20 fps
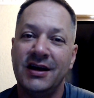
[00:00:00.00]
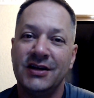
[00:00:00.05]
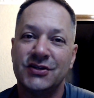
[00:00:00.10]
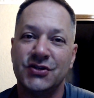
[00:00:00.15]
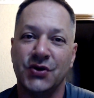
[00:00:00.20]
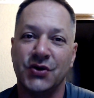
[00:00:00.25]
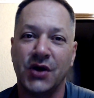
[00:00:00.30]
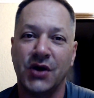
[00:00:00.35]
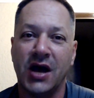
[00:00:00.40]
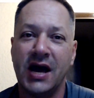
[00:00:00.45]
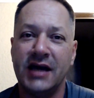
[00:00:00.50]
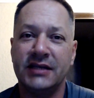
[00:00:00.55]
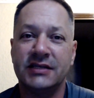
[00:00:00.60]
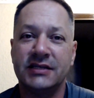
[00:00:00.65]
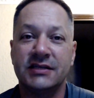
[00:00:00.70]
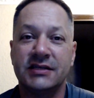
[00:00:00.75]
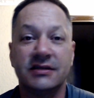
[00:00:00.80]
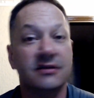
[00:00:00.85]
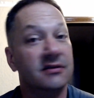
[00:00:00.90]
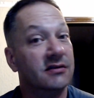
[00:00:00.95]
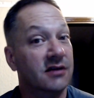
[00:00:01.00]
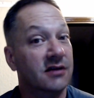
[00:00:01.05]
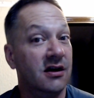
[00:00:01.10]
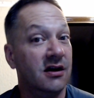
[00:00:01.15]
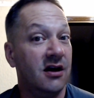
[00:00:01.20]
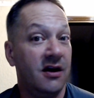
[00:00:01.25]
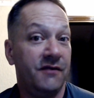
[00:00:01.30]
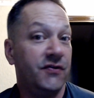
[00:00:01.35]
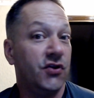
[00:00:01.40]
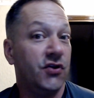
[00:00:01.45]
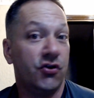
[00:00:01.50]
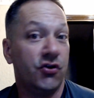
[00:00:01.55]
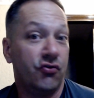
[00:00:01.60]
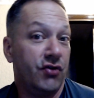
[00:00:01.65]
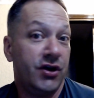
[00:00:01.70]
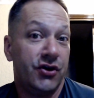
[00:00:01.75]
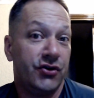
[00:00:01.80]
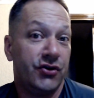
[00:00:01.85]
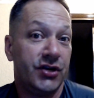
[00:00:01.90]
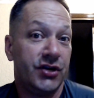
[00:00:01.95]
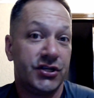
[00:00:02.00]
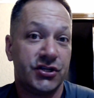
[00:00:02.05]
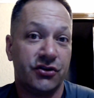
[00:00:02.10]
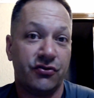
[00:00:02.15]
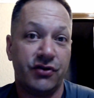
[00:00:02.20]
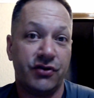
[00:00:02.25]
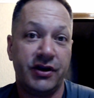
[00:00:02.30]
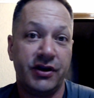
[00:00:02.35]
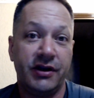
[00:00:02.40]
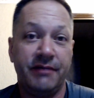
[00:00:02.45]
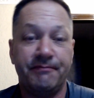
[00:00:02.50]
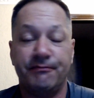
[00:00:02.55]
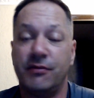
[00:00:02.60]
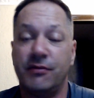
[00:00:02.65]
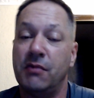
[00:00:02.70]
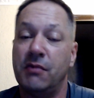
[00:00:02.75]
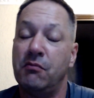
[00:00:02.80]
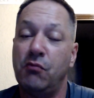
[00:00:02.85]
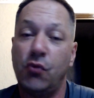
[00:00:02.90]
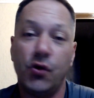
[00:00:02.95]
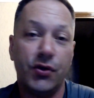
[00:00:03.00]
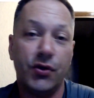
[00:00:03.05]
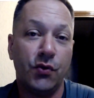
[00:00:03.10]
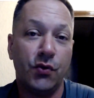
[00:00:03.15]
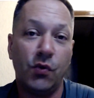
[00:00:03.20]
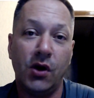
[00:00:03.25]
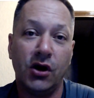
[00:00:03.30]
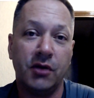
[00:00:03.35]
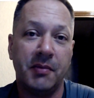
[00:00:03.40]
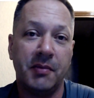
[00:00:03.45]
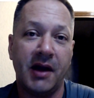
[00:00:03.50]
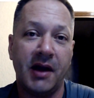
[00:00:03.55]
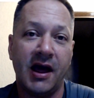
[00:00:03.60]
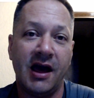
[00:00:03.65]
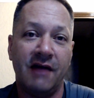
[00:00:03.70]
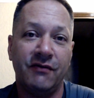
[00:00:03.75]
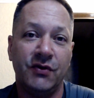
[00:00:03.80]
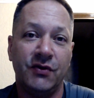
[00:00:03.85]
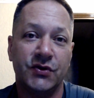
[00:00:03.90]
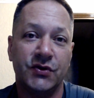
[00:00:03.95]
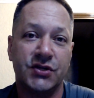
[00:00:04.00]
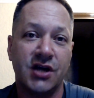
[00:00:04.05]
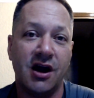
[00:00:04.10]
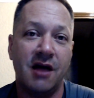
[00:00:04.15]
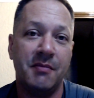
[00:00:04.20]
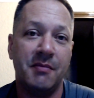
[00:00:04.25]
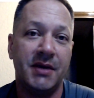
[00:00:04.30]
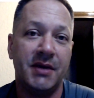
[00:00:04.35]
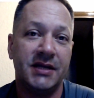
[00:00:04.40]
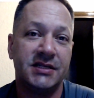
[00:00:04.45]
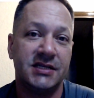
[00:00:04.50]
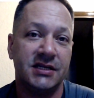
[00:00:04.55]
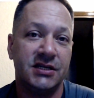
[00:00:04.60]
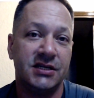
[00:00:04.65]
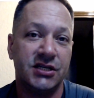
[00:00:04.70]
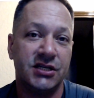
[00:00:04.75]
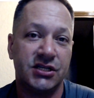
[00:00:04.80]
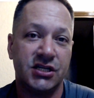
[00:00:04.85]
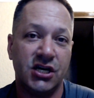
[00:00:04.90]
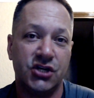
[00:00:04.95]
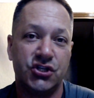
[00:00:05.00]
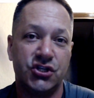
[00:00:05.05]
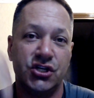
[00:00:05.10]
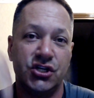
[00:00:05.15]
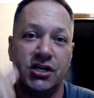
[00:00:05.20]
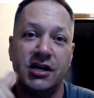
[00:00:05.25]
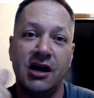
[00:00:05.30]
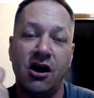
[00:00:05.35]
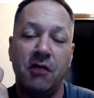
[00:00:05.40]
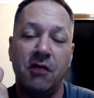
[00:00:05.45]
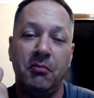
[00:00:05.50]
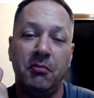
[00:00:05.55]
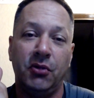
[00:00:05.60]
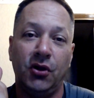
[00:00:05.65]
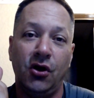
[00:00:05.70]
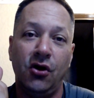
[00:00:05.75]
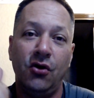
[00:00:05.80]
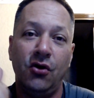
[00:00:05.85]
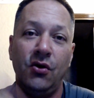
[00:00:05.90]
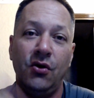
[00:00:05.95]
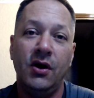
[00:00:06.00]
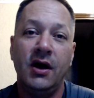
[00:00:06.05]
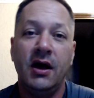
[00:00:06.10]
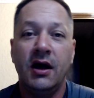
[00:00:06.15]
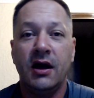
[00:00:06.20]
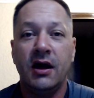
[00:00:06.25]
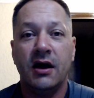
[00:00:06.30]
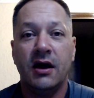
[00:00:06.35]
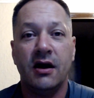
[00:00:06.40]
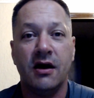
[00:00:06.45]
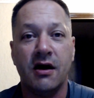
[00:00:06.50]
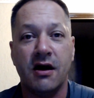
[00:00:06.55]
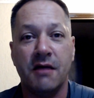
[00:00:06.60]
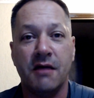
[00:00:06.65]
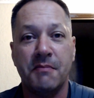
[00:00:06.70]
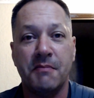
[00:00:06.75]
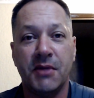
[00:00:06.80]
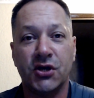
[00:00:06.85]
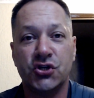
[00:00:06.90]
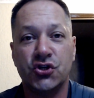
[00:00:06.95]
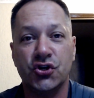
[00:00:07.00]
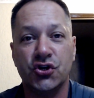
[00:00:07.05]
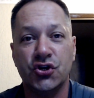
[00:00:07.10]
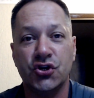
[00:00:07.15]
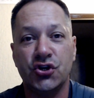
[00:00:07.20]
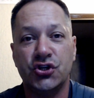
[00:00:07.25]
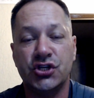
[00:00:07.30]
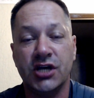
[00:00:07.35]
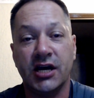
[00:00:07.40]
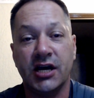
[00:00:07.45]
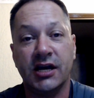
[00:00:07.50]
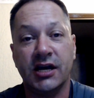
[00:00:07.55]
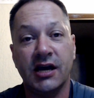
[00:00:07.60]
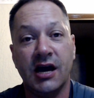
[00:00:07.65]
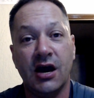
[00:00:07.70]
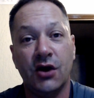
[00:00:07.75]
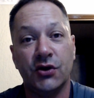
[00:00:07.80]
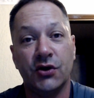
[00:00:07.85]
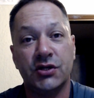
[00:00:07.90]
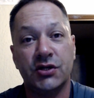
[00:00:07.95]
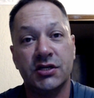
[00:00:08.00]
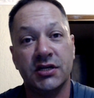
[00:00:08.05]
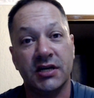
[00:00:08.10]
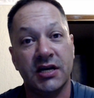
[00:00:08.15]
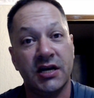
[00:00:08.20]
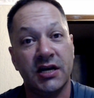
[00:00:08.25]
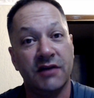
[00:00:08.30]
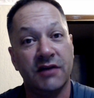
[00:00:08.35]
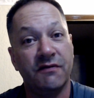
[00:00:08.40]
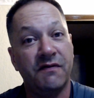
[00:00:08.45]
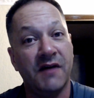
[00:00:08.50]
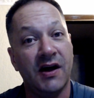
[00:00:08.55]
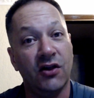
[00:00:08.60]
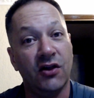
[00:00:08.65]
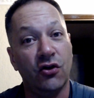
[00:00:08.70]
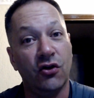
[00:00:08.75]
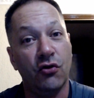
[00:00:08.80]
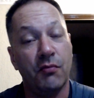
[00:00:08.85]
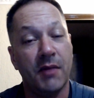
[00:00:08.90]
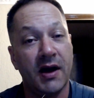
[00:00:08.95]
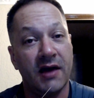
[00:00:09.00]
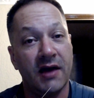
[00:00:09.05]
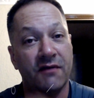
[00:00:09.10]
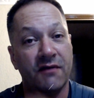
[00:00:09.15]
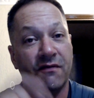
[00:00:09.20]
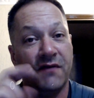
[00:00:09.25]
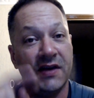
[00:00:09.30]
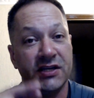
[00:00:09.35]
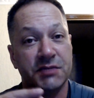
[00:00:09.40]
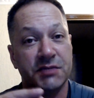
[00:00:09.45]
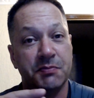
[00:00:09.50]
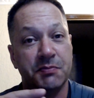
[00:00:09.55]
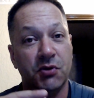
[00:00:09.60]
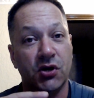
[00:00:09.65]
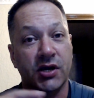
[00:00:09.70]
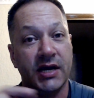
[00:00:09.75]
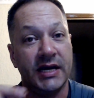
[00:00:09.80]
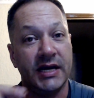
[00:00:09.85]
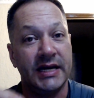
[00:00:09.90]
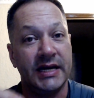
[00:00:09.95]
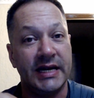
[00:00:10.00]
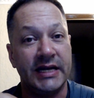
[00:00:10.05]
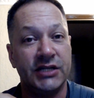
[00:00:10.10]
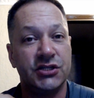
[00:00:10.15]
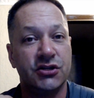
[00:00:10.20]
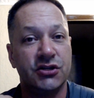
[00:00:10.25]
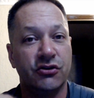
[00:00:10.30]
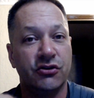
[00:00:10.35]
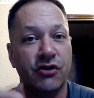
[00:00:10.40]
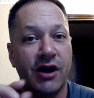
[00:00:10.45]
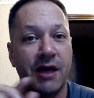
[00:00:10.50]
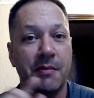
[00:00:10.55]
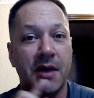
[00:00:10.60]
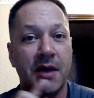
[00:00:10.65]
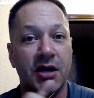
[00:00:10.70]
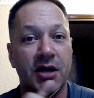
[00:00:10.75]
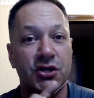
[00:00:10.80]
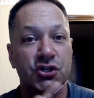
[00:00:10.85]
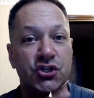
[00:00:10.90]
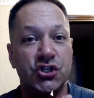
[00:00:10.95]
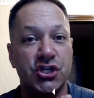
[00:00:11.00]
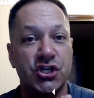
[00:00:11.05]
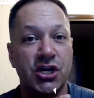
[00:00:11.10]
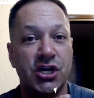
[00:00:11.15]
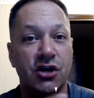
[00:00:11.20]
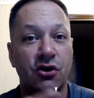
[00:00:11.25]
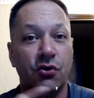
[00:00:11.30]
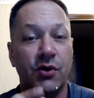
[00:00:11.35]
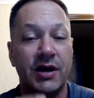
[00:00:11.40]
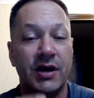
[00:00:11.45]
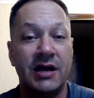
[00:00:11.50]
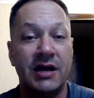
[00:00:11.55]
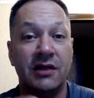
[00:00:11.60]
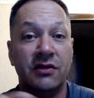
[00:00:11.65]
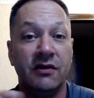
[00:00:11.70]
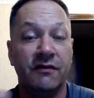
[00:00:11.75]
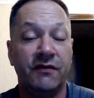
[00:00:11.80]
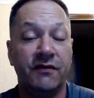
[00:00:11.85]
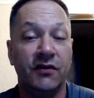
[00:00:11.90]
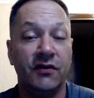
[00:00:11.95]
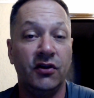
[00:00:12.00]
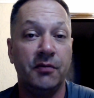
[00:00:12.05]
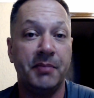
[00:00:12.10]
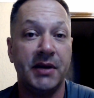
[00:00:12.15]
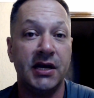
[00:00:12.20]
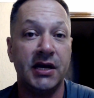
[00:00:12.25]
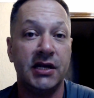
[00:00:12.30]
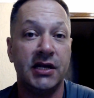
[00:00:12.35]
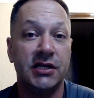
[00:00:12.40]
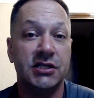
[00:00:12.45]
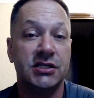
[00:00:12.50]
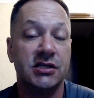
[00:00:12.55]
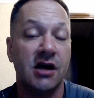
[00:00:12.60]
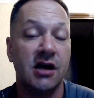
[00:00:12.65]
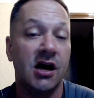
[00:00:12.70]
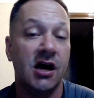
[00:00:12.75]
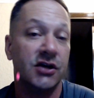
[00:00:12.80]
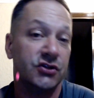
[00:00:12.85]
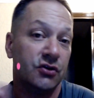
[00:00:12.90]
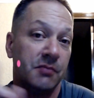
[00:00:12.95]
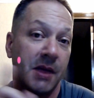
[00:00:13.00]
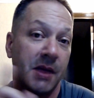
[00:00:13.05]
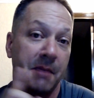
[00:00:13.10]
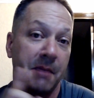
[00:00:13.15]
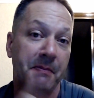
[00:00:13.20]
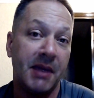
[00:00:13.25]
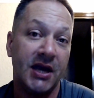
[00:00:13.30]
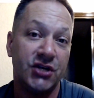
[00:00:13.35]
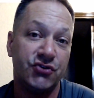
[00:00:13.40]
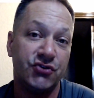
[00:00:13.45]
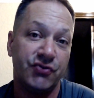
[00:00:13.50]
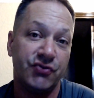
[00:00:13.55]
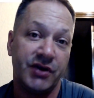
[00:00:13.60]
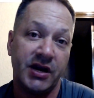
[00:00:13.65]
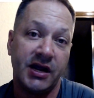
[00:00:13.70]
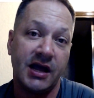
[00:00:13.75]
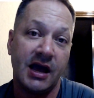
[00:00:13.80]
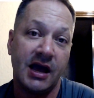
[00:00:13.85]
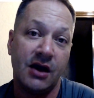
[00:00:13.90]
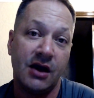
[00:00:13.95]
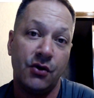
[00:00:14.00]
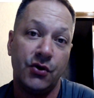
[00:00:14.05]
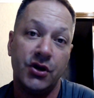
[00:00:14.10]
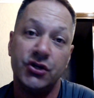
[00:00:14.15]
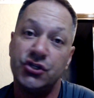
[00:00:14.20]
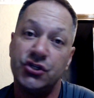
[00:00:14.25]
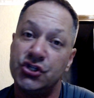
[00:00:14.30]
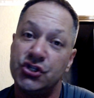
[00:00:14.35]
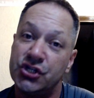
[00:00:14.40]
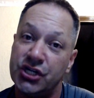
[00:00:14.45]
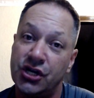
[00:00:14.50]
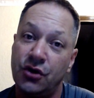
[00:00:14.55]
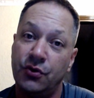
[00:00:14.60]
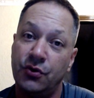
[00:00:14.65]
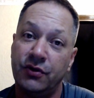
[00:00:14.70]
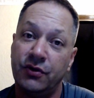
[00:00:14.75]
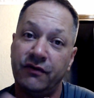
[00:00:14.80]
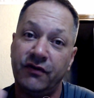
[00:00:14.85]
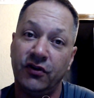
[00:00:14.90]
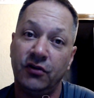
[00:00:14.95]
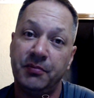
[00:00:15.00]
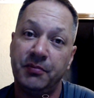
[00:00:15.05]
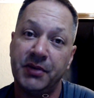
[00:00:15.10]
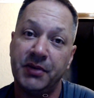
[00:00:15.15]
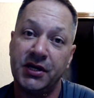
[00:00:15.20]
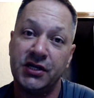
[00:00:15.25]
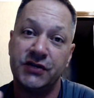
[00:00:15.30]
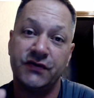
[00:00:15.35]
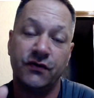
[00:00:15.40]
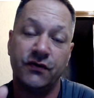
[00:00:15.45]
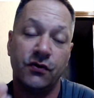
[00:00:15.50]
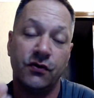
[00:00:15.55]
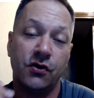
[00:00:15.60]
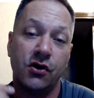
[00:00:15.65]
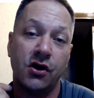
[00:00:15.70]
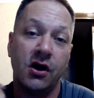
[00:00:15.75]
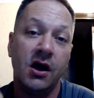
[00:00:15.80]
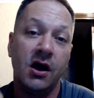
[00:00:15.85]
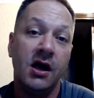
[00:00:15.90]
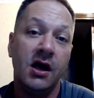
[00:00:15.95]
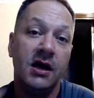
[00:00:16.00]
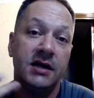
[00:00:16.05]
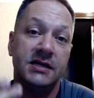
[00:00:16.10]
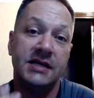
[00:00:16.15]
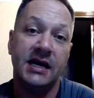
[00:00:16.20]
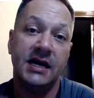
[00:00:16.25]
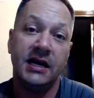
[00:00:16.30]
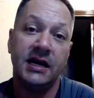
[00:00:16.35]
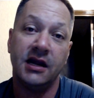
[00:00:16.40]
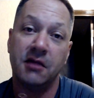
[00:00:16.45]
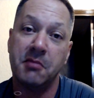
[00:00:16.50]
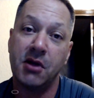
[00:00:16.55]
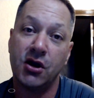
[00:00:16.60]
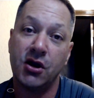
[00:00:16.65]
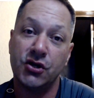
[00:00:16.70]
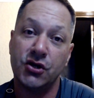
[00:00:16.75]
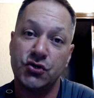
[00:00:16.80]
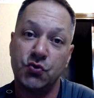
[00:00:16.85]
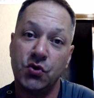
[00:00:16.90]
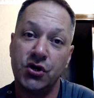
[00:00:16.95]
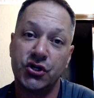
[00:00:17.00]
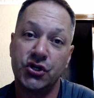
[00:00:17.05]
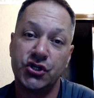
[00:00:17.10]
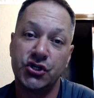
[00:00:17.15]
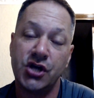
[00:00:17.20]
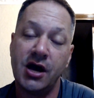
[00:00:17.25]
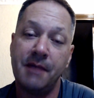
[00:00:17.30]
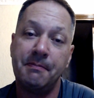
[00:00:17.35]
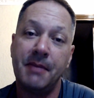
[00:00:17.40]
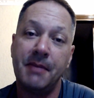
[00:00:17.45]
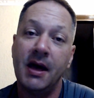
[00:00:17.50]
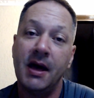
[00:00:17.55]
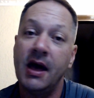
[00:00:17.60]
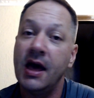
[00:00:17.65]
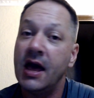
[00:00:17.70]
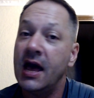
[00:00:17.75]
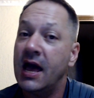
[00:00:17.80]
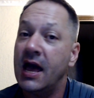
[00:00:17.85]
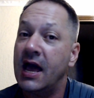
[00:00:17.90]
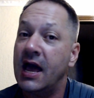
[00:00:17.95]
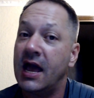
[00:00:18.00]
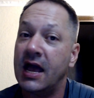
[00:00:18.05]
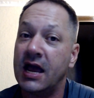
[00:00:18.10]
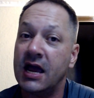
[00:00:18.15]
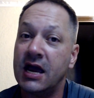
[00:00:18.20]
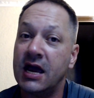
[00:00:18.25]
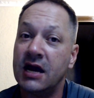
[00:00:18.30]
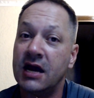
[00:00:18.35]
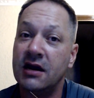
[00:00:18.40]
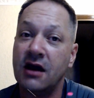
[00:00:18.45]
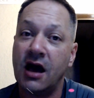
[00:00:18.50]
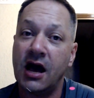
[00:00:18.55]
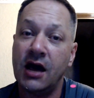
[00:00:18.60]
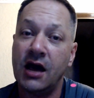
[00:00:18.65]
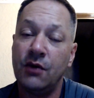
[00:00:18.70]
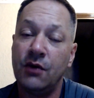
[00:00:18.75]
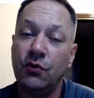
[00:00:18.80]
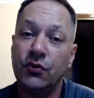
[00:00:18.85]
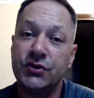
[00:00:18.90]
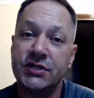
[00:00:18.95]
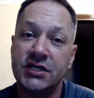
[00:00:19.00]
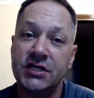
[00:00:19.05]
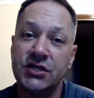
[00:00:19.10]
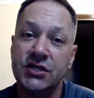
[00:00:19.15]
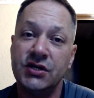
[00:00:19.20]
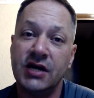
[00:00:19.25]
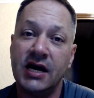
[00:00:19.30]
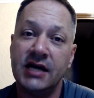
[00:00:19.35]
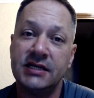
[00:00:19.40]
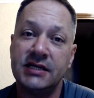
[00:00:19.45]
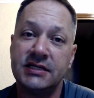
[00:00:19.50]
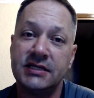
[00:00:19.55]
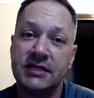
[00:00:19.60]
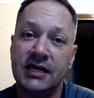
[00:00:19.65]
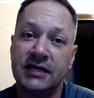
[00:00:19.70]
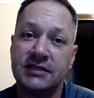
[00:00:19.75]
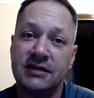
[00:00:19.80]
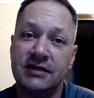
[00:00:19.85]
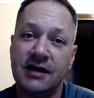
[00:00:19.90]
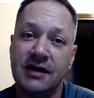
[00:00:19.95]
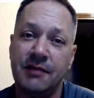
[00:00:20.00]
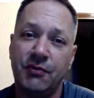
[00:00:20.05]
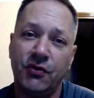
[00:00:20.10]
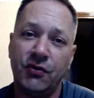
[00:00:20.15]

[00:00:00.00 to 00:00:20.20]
So guys, if you agree or disagree, more than welcome to have those comments and discussion down below. Make sure you check out and follow my Facebook and Instagram at Gio in the Philippines. Also my Patreon account, Gio in the Philippines, for dating and marriage workshop. And I will see you guys next time.